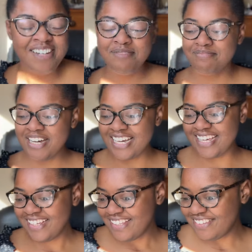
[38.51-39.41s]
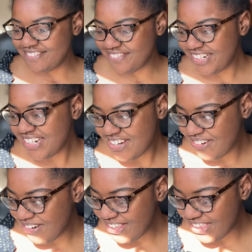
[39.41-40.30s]
But the
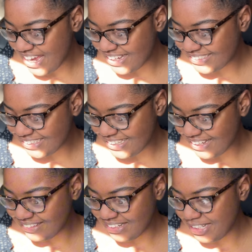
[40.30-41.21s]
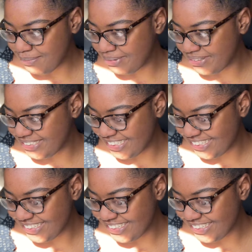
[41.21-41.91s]
video that lucky person